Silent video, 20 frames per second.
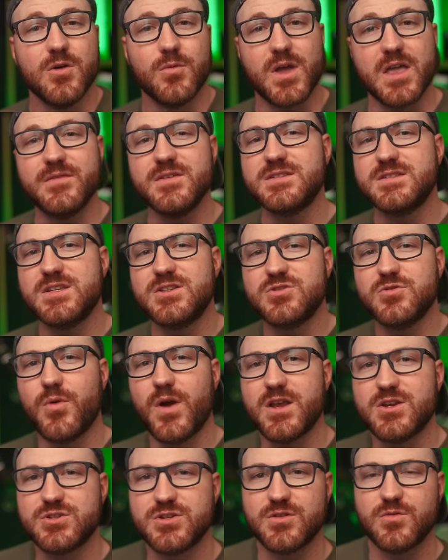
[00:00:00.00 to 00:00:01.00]
we have a
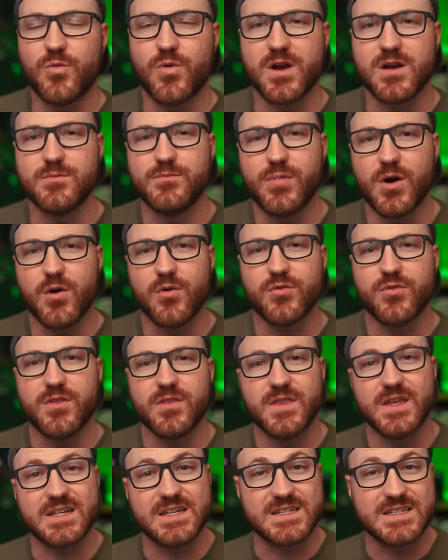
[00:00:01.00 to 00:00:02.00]
situation where both
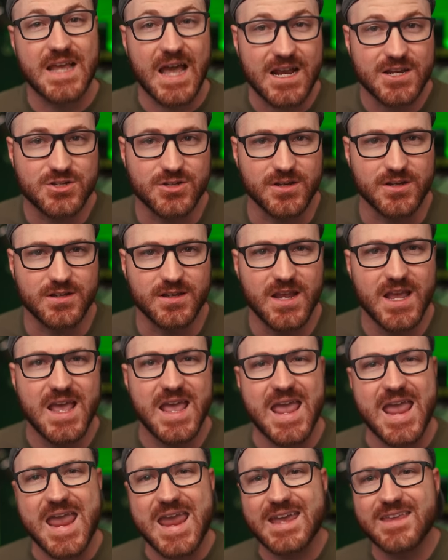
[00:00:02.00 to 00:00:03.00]
the detection
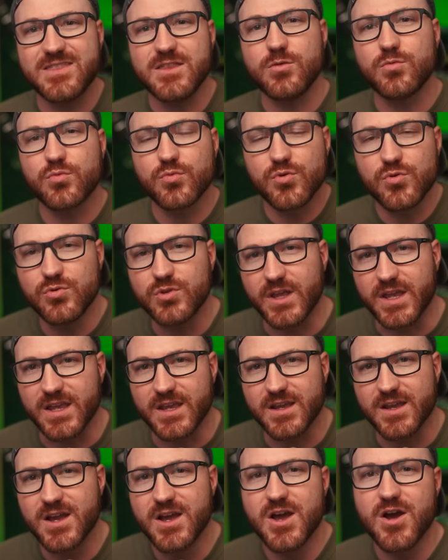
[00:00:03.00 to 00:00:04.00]
and the
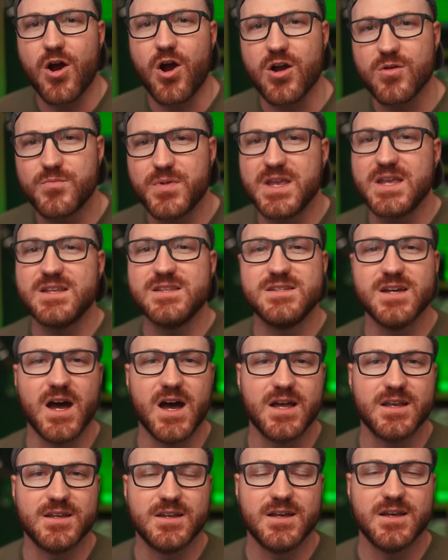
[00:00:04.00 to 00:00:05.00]
ruling are being
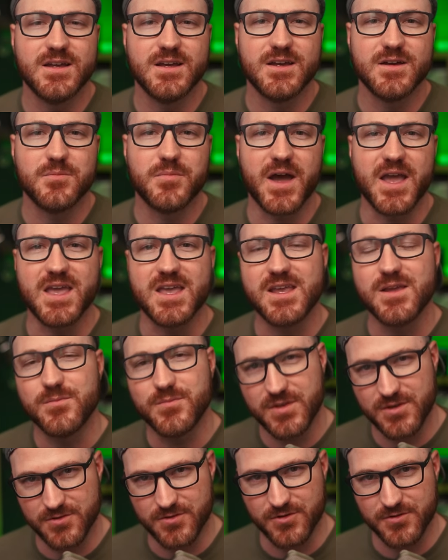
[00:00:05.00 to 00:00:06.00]
done by a
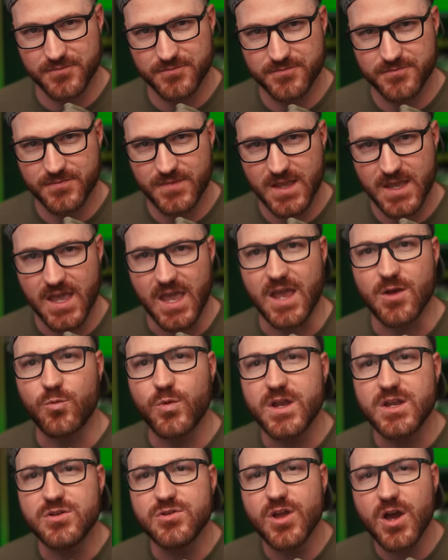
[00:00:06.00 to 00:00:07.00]
computer. And
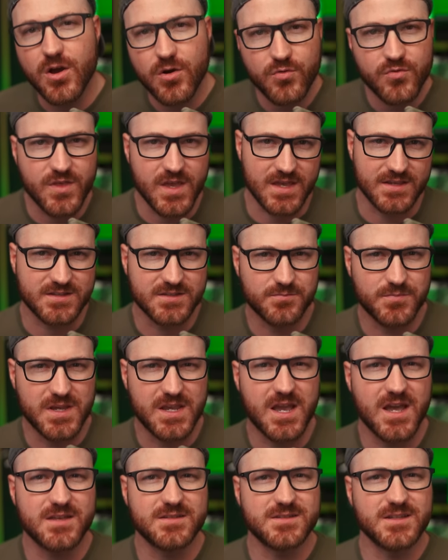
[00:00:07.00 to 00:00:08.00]
we know this
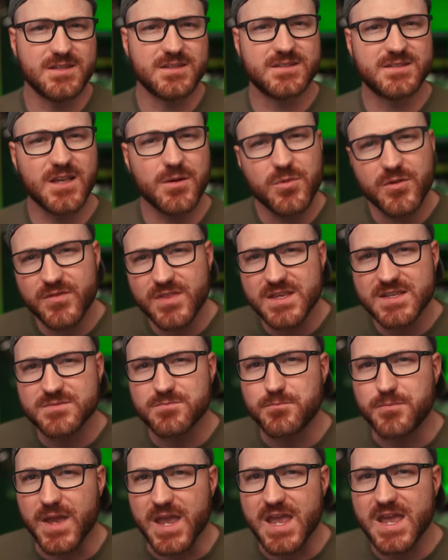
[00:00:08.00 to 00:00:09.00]
because some of these
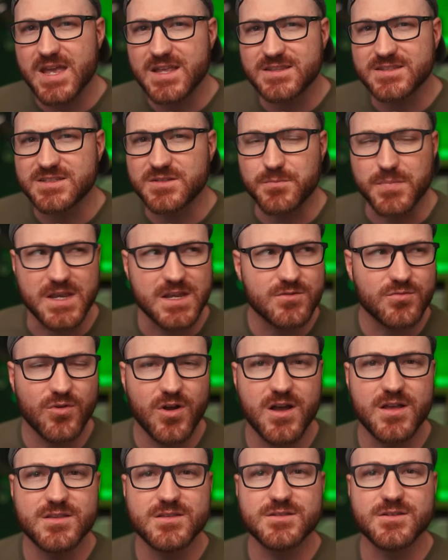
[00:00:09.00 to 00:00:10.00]
banned
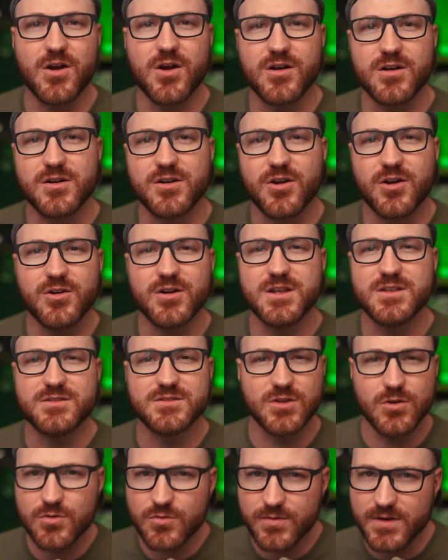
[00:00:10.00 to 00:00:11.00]
speedruns are occurring
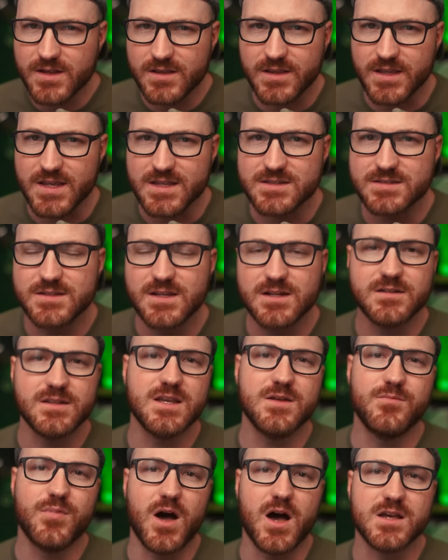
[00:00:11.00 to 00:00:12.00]
so quickly, it's
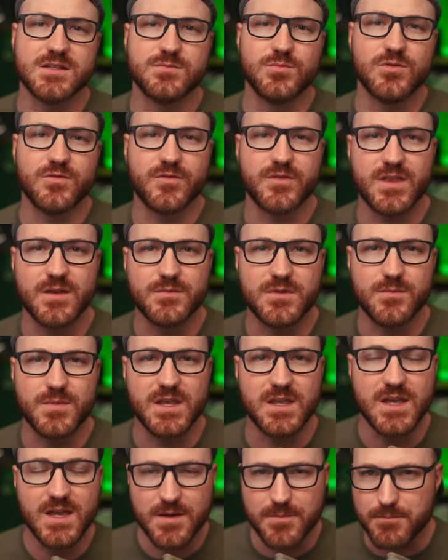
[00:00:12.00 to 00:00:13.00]
nearly impossible for them to
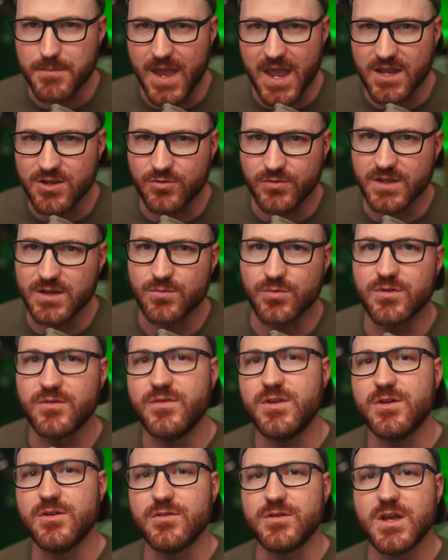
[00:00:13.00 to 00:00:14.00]
be manually
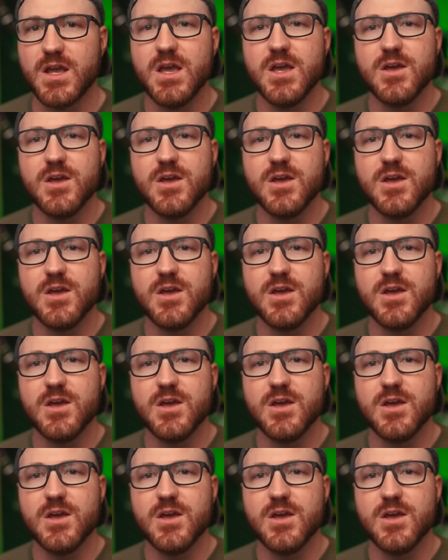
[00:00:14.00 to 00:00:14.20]
reviewed.